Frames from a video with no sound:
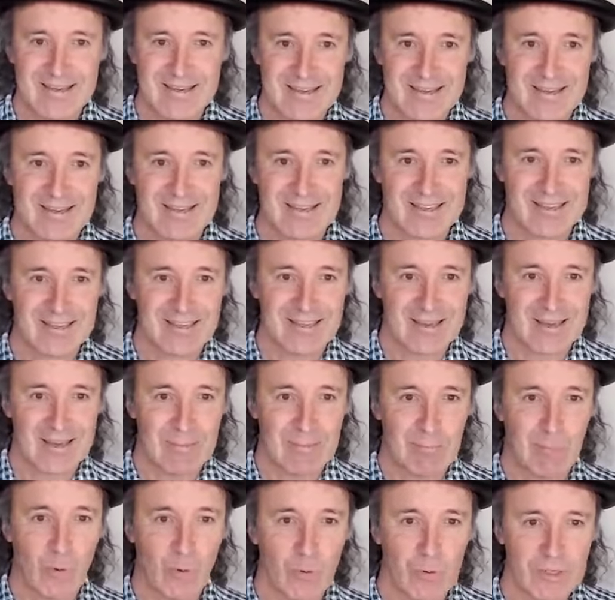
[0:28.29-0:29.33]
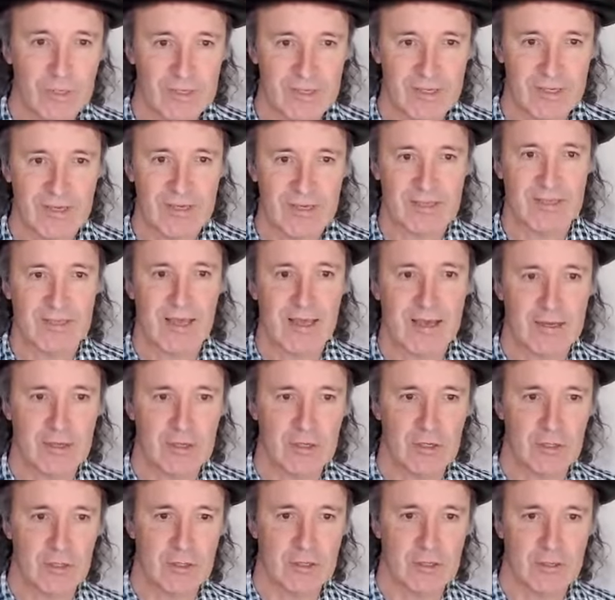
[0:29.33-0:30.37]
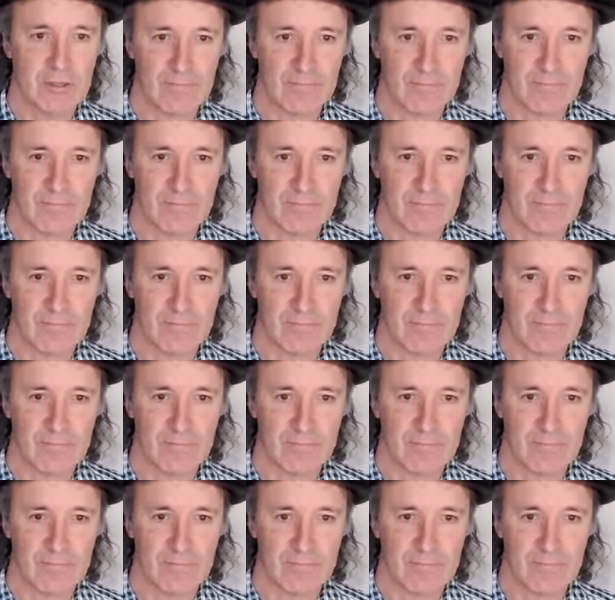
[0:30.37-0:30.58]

It's a poisonous attitude.